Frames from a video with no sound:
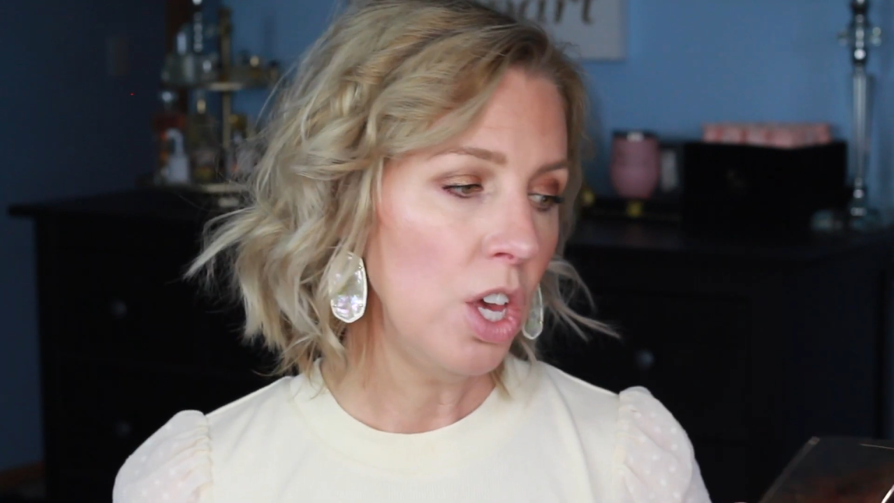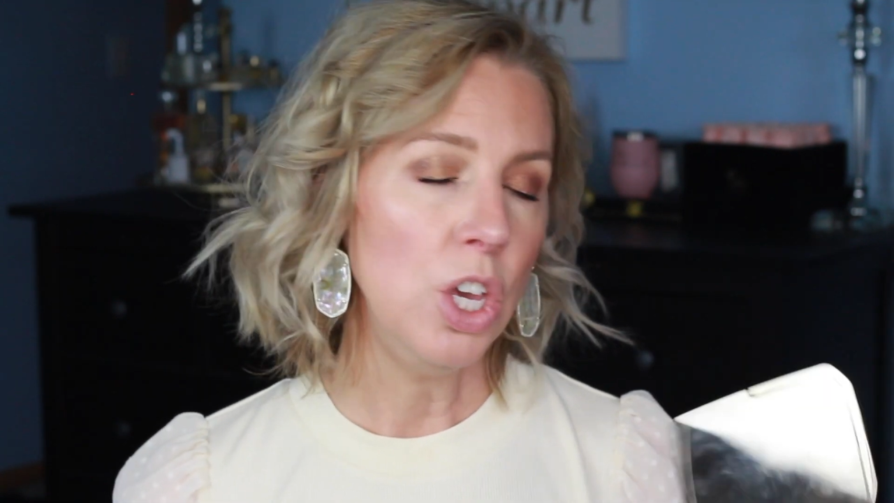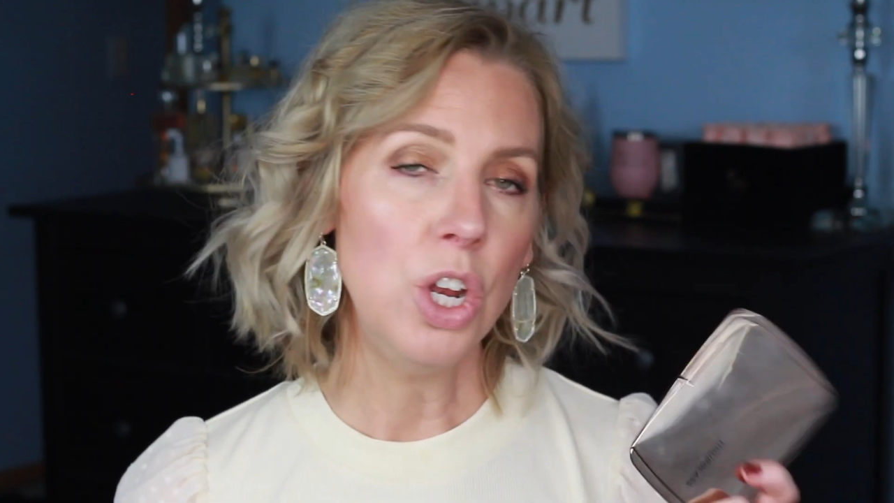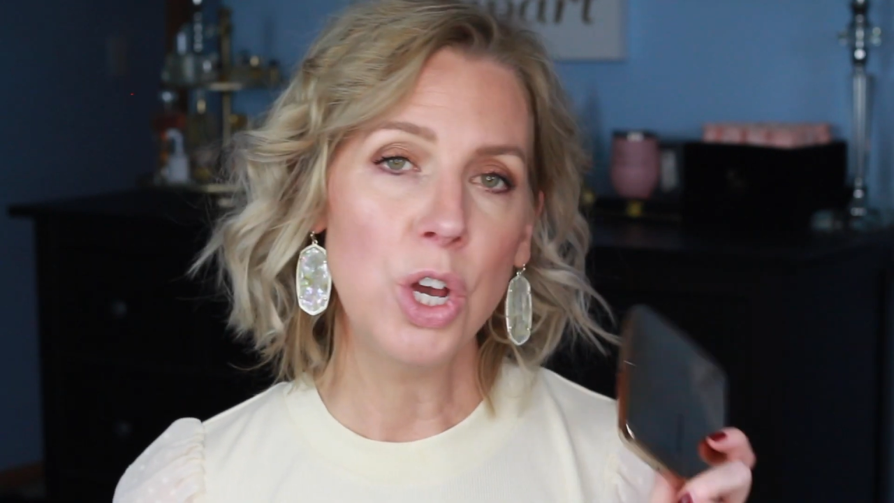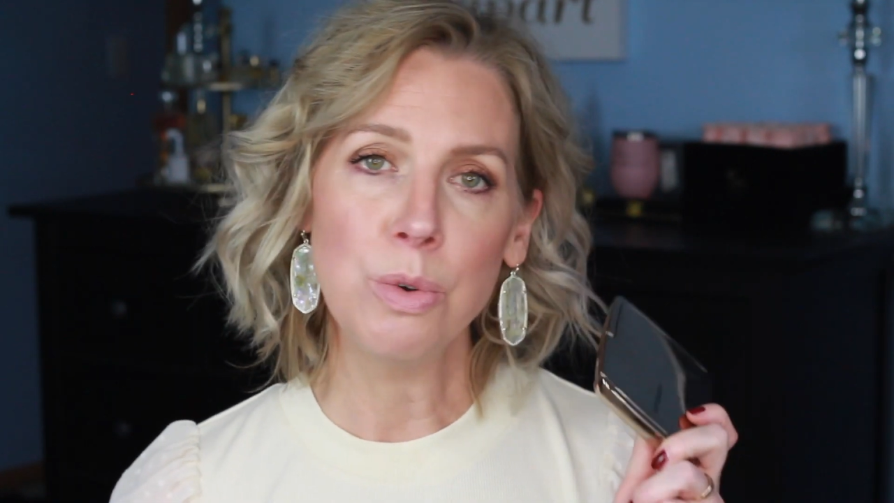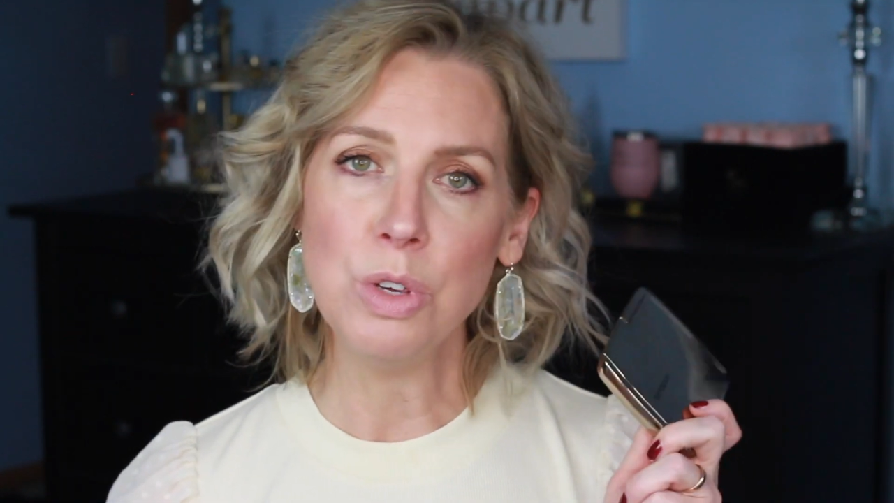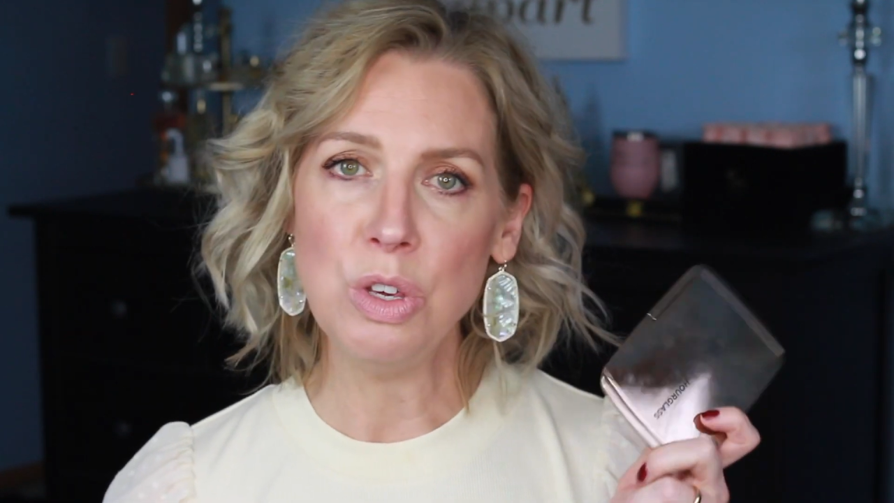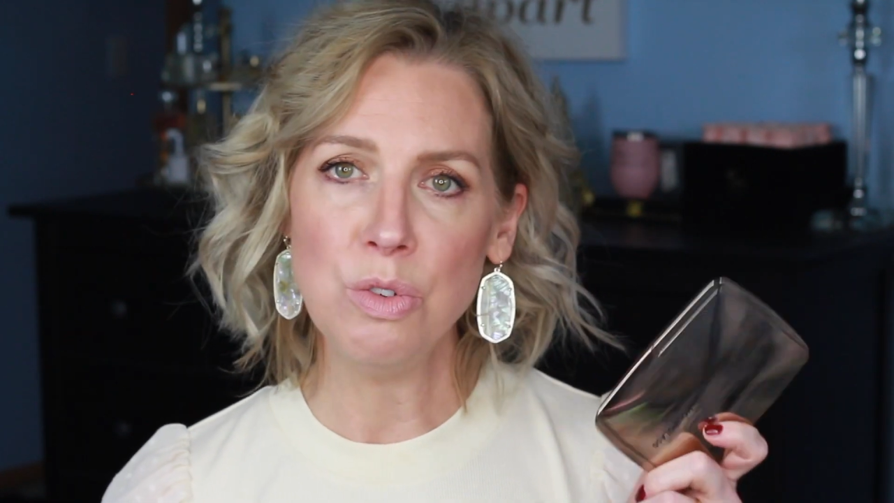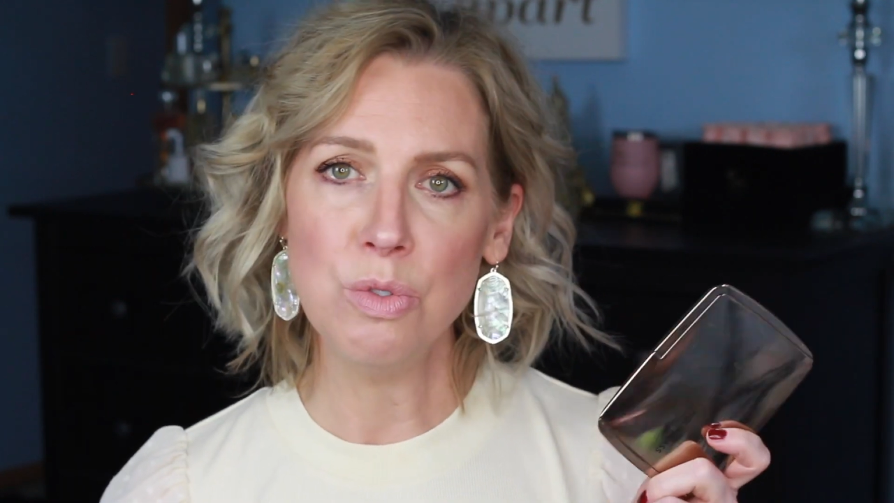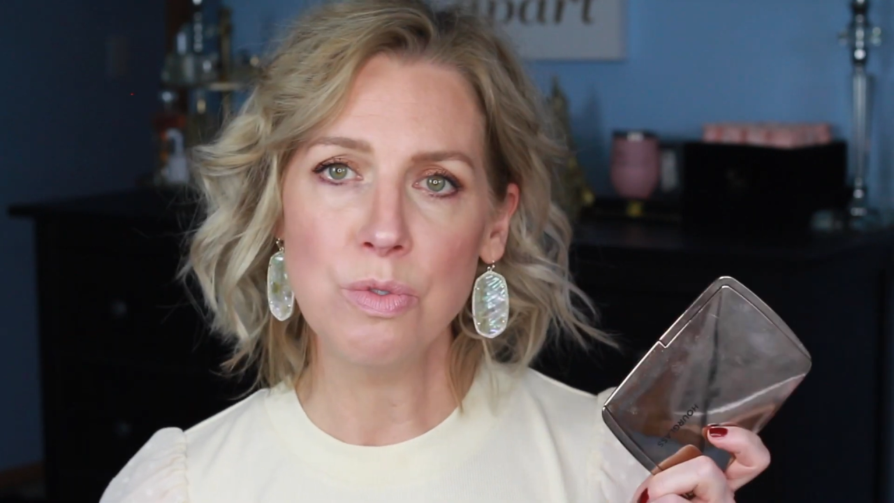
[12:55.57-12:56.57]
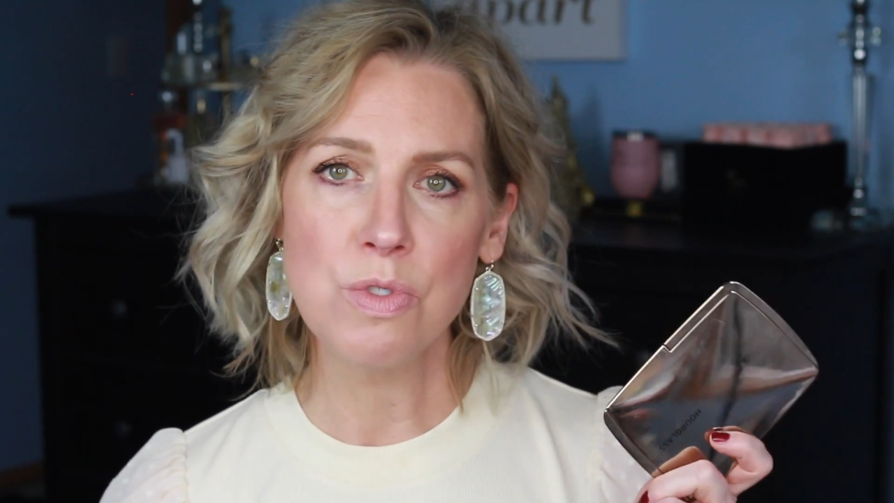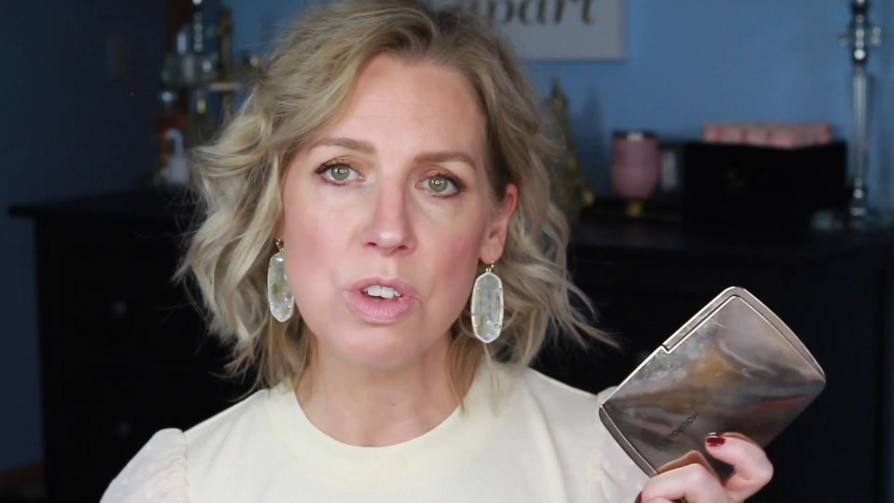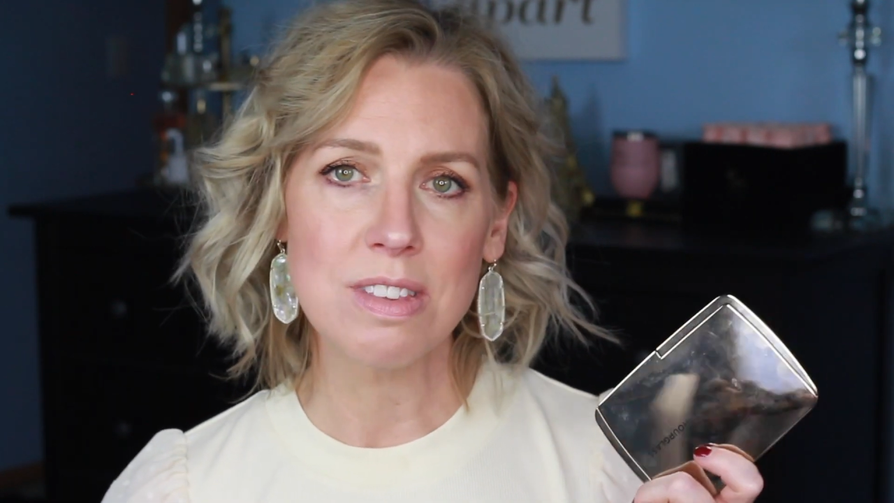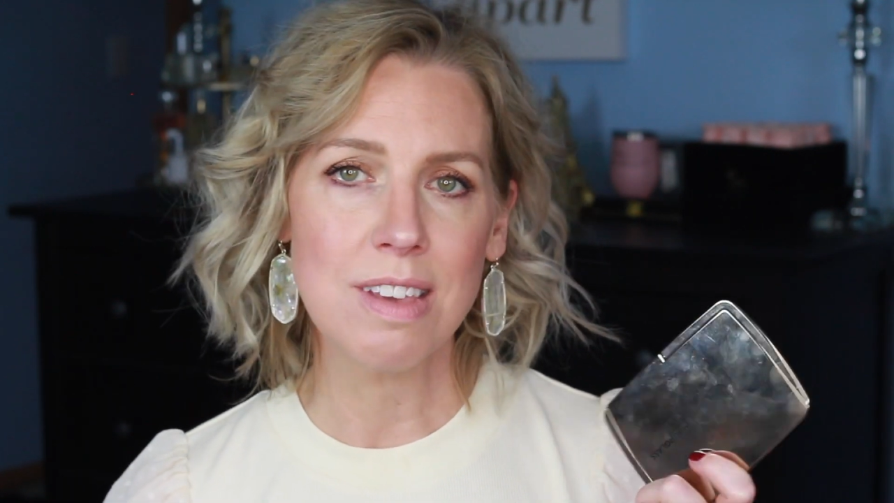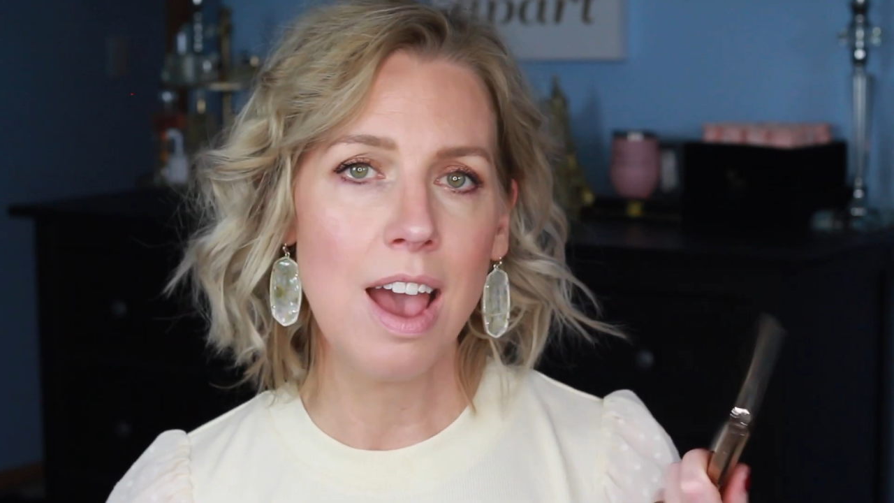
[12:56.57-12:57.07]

you know, you've just